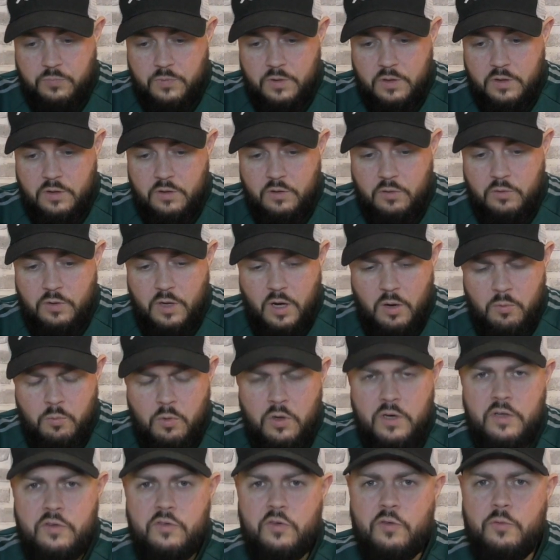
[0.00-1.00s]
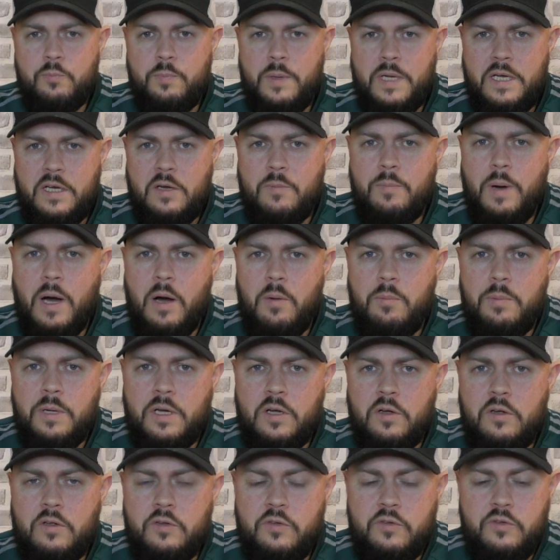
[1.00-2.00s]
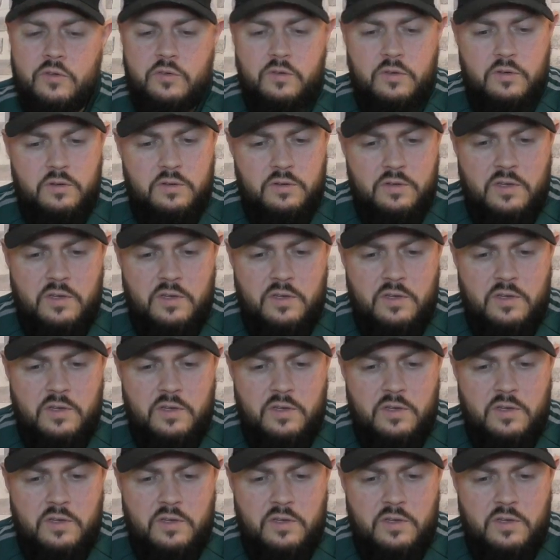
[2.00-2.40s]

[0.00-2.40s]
you know, that I wanted to speak about, because